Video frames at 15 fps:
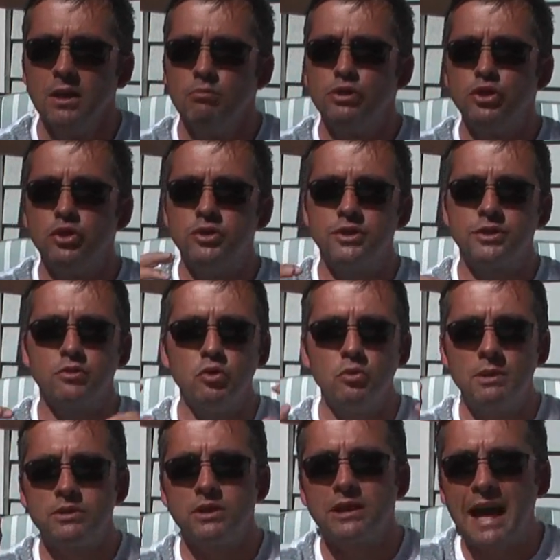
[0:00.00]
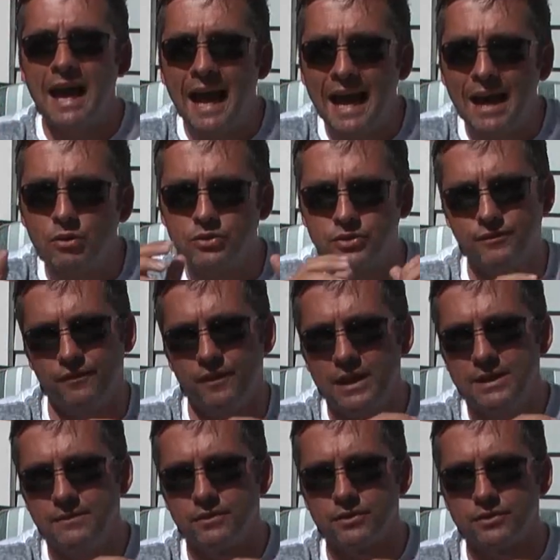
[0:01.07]
Produces almost like a house
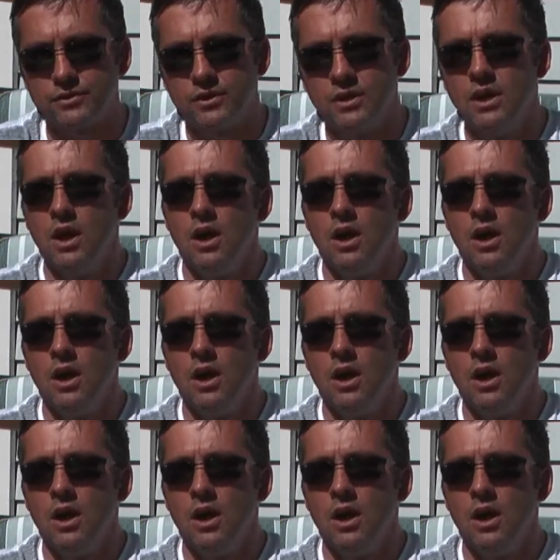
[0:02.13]
flavours.